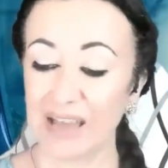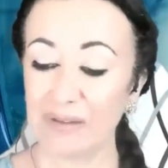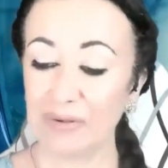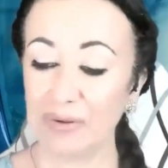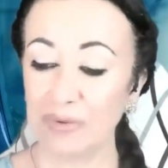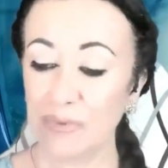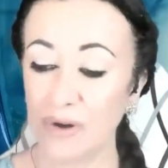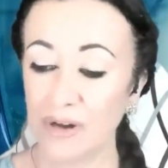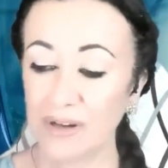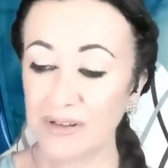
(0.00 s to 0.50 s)

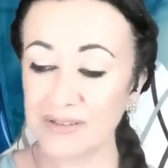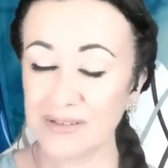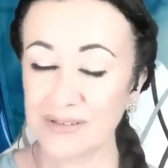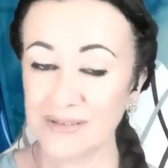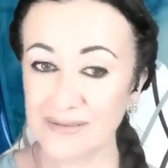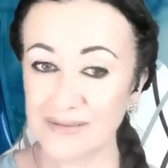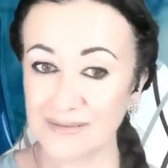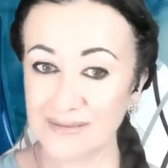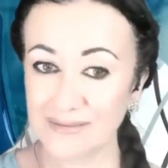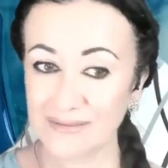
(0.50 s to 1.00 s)
Everyone
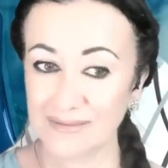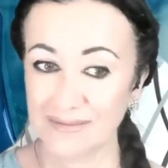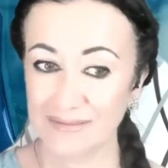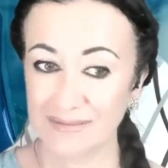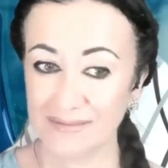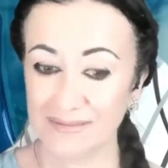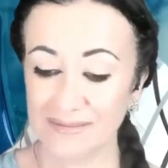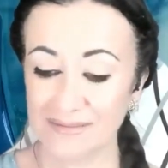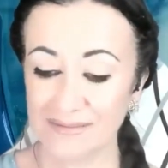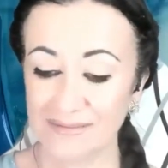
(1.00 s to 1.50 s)

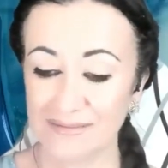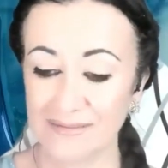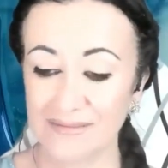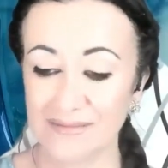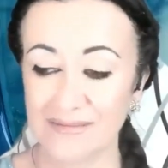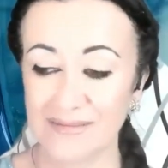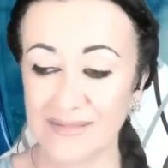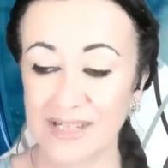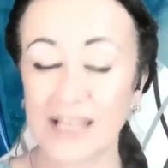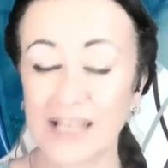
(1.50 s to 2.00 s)

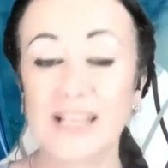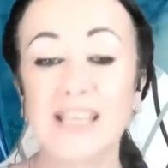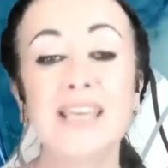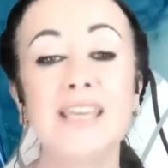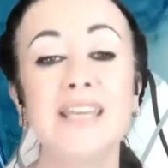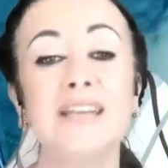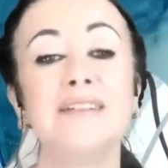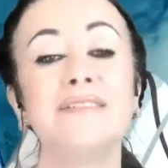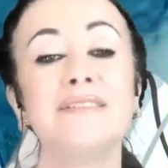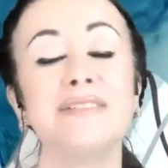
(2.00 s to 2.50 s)
that
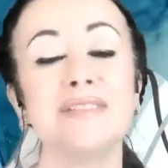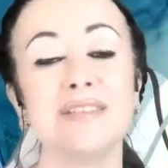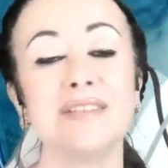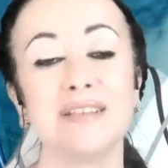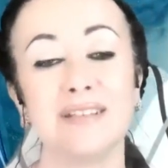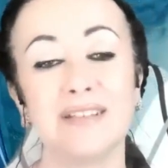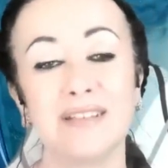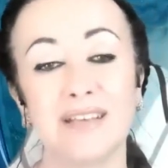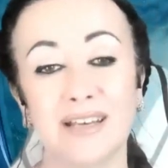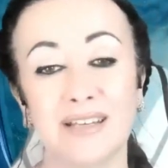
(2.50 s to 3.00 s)
hears
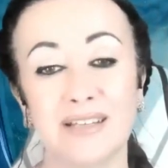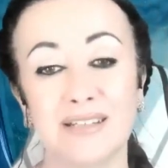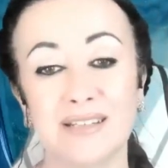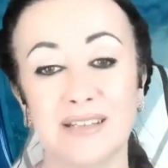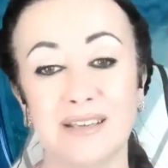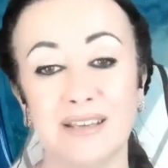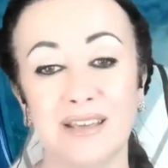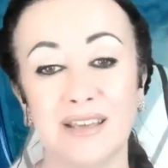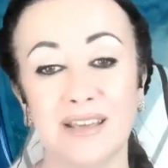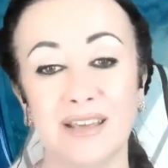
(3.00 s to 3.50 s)
that
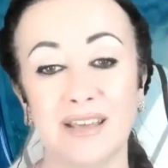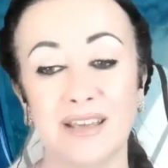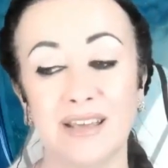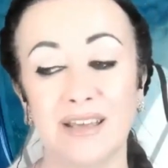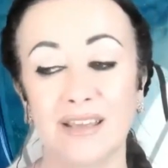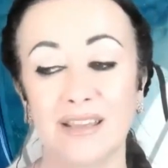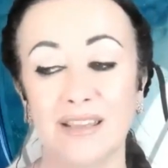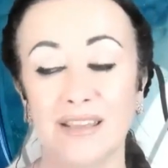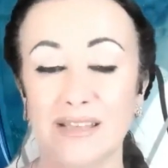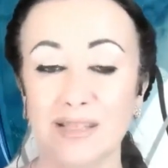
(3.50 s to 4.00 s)

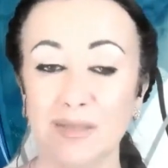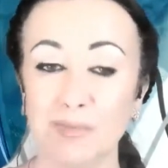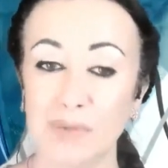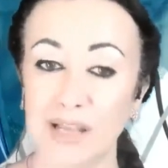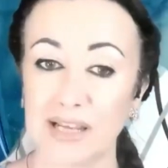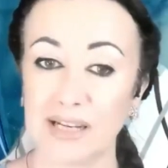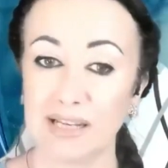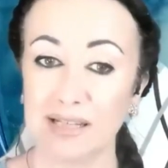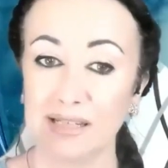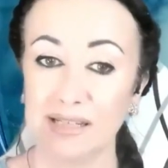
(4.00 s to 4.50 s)
this
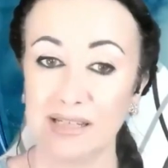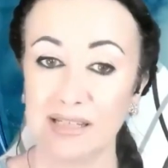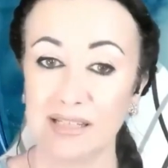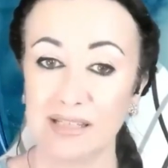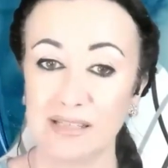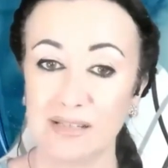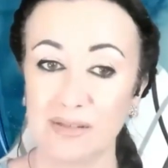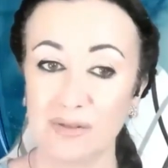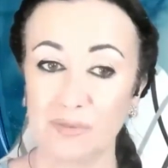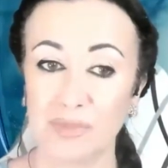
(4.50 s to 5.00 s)
planet
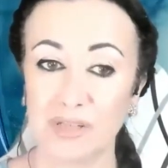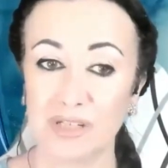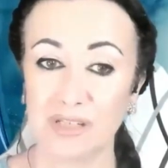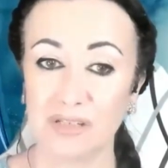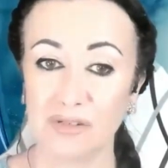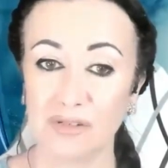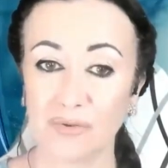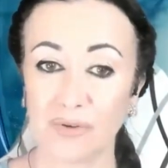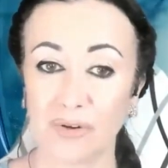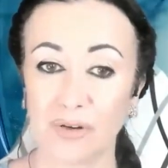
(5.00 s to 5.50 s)
needs to be
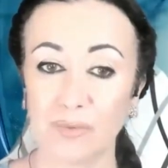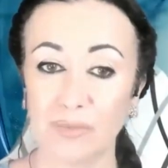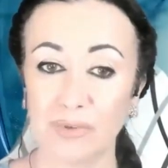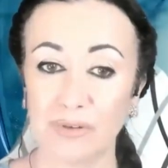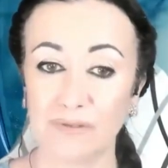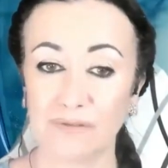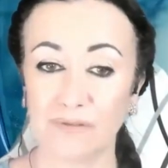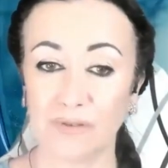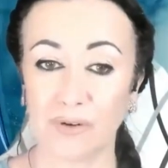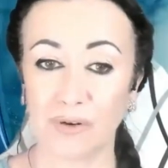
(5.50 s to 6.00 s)
destroyed
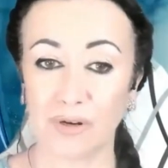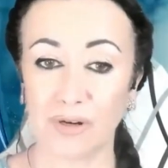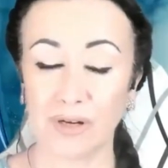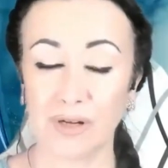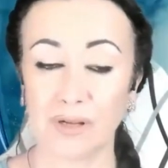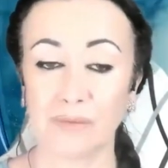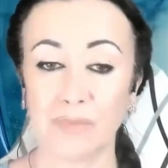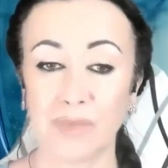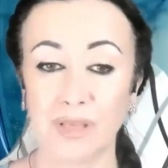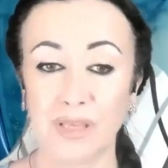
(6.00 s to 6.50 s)
before
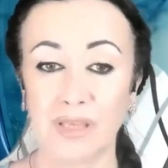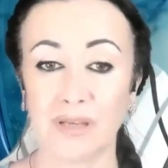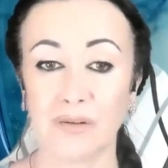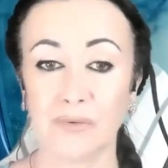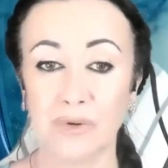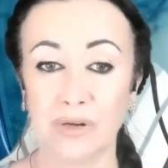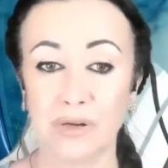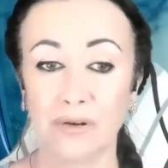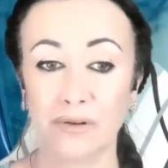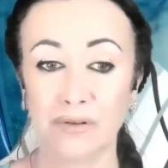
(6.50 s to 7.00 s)
being
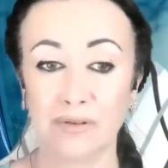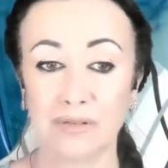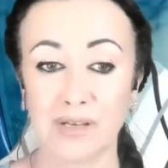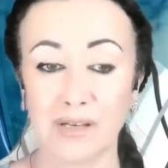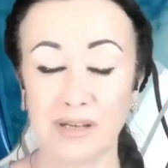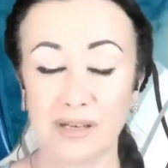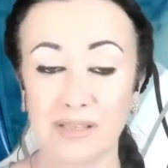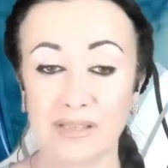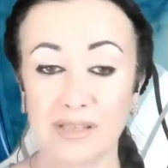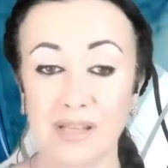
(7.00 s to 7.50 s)

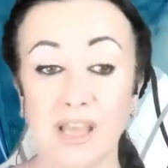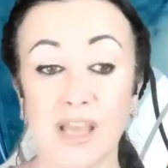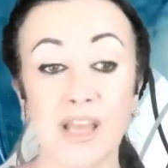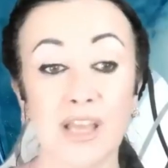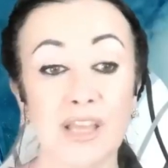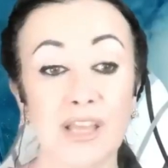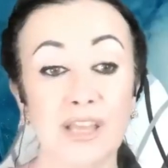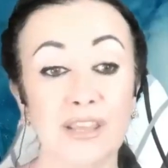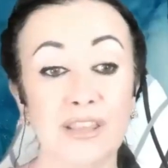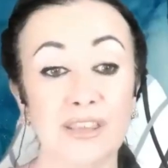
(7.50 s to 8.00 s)
reorganized,
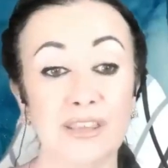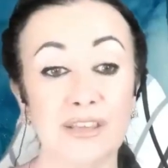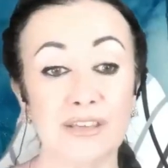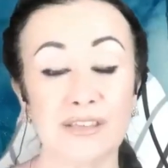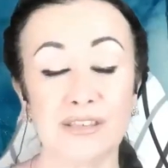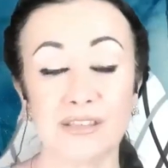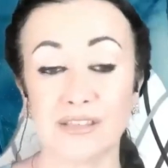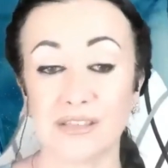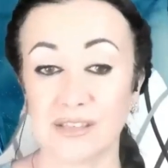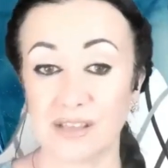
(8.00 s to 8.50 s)

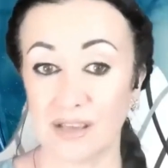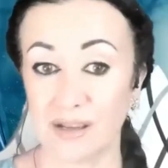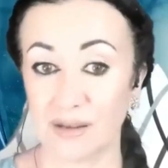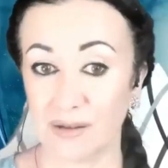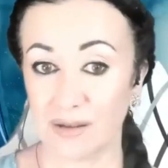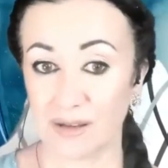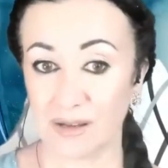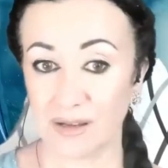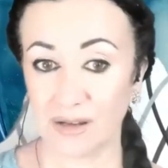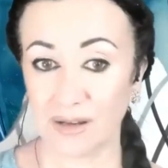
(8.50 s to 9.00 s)
this
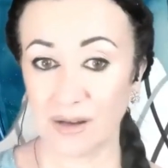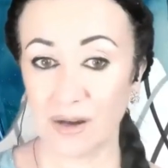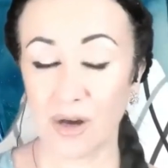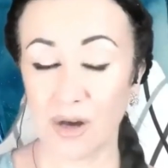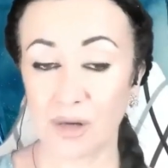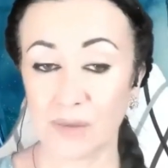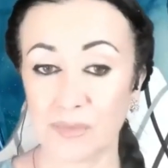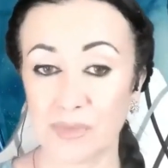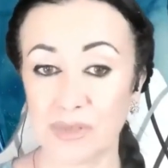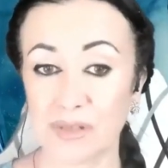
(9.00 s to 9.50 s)

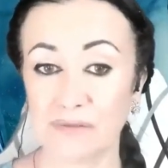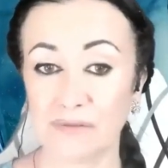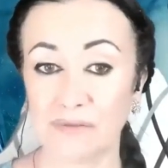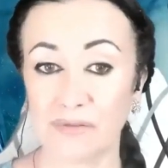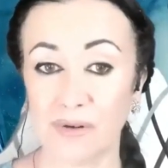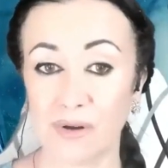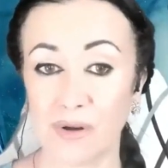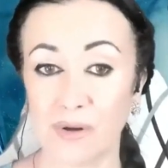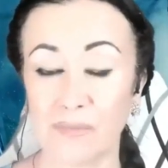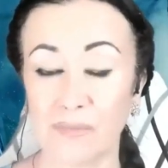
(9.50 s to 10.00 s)
comes
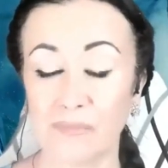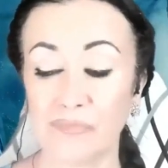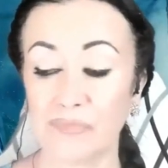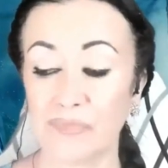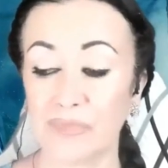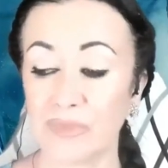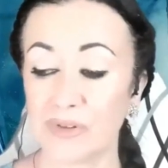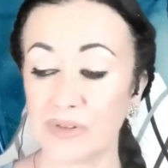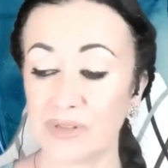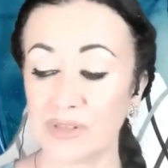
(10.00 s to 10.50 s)
from
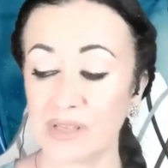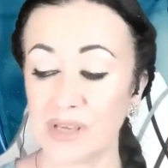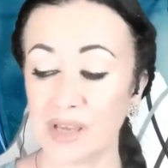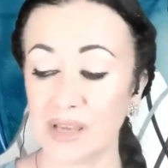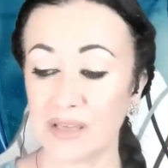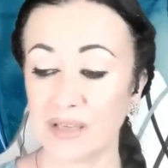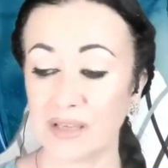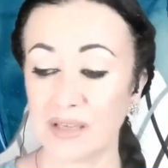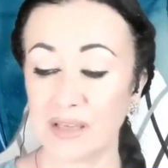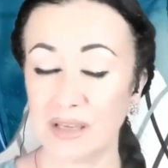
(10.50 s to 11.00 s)
the
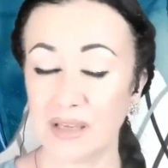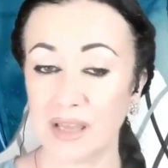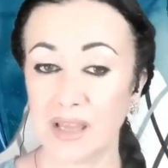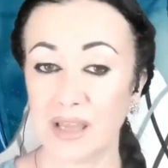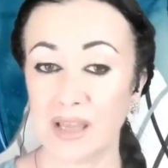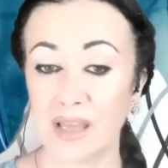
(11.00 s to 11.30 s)
saying,